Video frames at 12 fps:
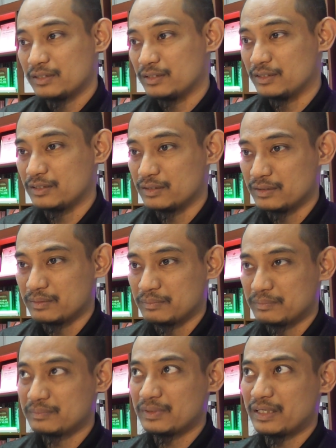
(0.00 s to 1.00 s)

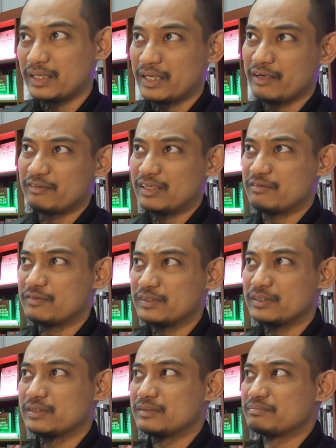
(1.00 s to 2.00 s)
I have
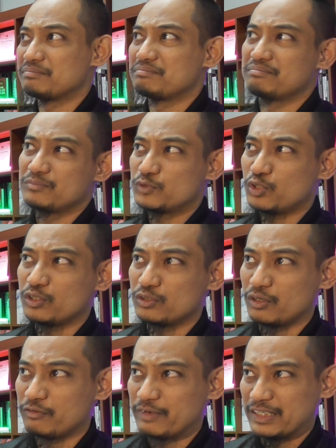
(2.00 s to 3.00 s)
never thought
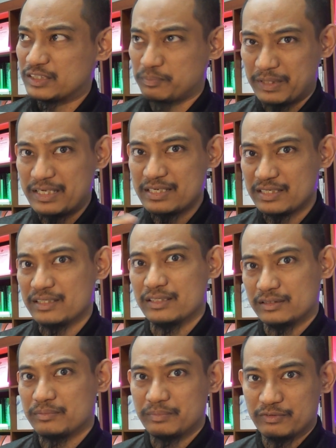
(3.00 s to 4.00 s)
of explaining
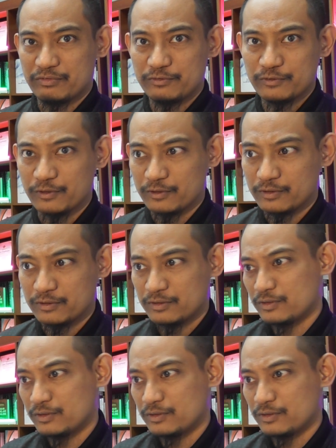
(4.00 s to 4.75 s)
it before,